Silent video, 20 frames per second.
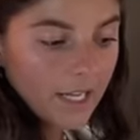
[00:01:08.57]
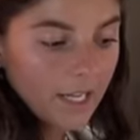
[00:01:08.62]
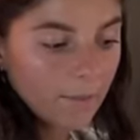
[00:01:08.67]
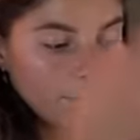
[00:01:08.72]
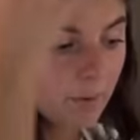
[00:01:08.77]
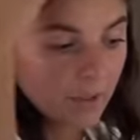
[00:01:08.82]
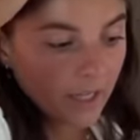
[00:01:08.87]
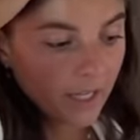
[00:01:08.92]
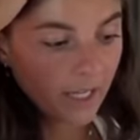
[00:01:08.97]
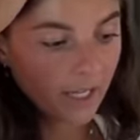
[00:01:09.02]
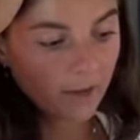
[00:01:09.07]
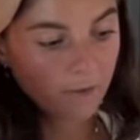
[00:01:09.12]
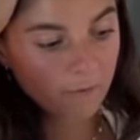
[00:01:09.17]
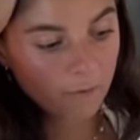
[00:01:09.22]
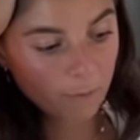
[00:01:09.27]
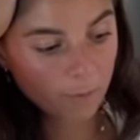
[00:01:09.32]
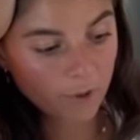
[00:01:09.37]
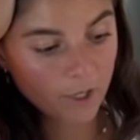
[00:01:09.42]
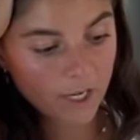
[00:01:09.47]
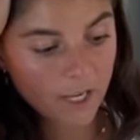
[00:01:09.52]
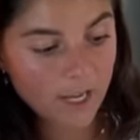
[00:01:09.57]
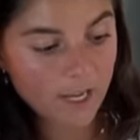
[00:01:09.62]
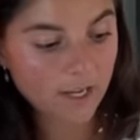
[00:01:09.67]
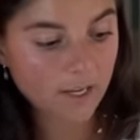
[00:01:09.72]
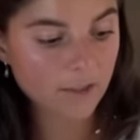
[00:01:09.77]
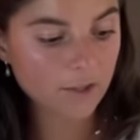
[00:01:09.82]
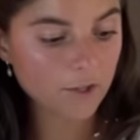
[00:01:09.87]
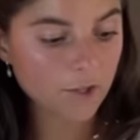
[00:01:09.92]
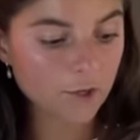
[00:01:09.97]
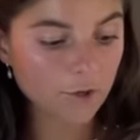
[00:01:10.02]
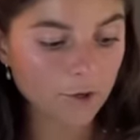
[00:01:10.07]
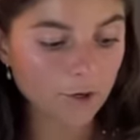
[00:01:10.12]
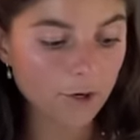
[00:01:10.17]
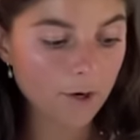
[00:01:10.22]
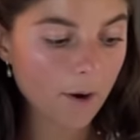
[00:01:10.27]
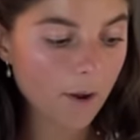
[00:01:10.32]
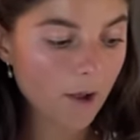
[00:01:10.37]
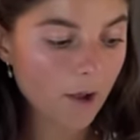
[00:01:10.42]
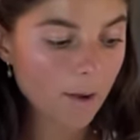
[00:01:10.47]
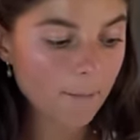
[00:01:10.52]
Kipling, for bringing
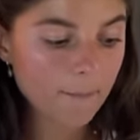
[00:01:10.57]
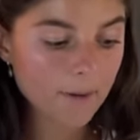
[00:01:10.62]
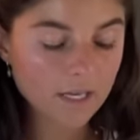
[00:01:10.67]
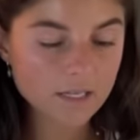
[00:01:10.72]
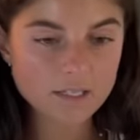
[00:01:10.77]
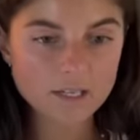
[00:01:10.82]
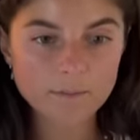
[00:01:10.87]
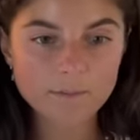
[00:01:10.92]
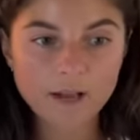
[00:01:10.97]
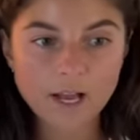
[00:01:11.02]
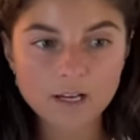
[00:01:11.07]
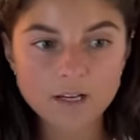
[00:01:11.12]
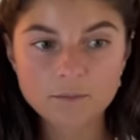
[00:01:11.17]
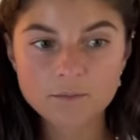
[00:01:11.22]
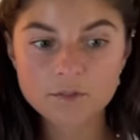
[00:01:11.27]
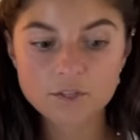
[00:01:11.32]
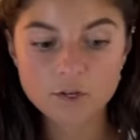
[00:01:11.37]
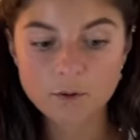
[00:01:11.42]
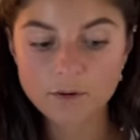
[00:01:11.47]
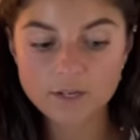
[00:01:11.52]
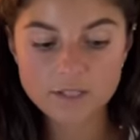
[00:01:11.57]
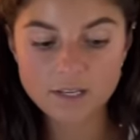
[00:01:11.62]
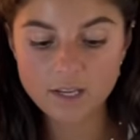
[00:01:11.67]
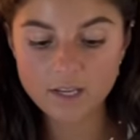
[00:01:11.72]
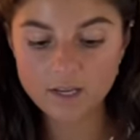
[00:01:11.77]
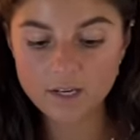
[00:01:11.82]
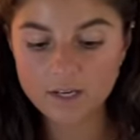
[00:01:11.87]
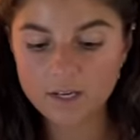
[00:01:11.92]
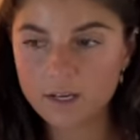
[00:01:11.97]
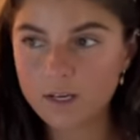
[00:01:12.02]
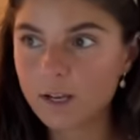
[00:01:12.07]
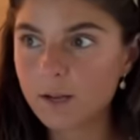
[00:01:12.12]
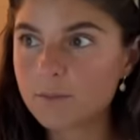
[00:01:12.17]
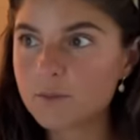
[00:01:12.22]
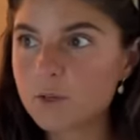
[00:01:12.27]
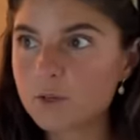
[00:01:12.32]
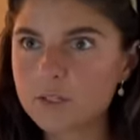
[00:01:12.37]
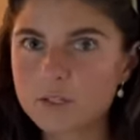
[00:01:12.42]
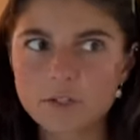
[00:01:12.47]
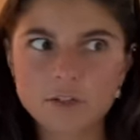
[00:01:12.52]
your amazing bag. I'm so excited. I'm so
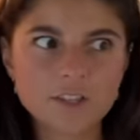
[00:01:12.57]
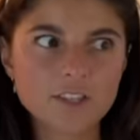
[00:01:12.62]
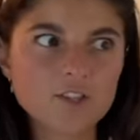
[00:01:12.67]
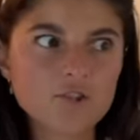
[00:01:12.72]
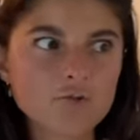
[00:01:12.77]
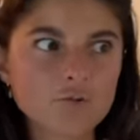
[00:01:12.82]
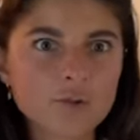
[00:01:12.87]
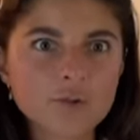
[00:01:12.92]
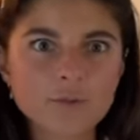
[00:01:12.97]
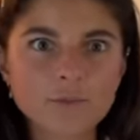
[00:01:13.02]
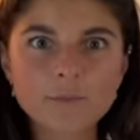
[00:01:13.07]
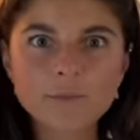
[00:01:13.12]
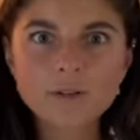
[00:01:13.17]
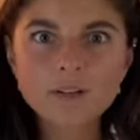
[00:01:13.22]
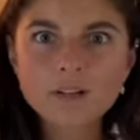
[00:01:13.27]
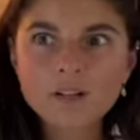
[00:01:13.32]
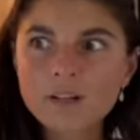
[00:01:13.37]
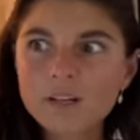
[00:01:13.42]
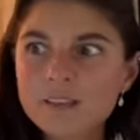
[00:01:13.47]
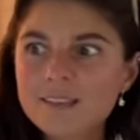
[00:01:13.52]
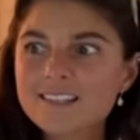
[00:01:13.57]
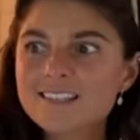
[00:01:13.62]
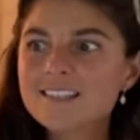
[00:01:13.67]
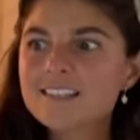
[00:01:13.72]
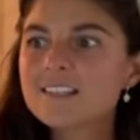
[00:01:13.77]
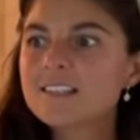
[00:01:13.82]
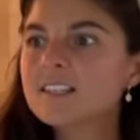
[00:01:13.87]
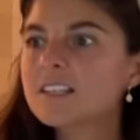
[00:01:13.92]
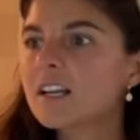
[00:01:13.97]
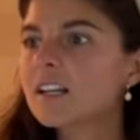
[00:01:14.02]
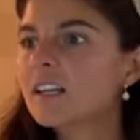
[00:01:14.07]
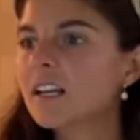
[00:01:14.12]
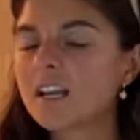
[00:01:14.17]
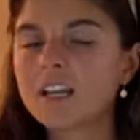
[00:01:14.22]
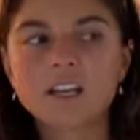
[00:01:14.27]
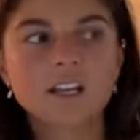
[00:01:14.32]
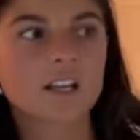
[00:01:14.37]
good. Look at this room. This is stunning.